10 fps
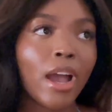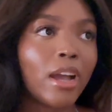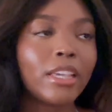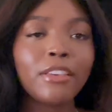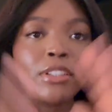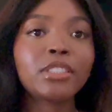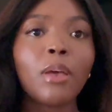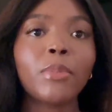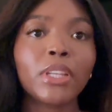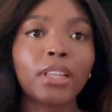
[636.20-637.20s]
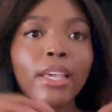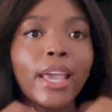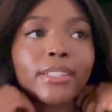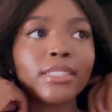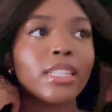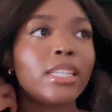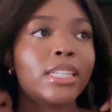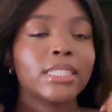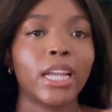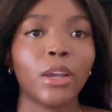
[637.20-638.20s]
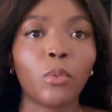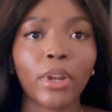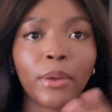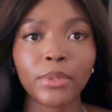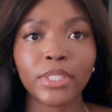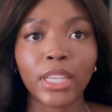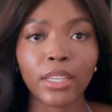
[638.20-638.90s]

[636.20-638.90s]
Even something like as silly as like when I was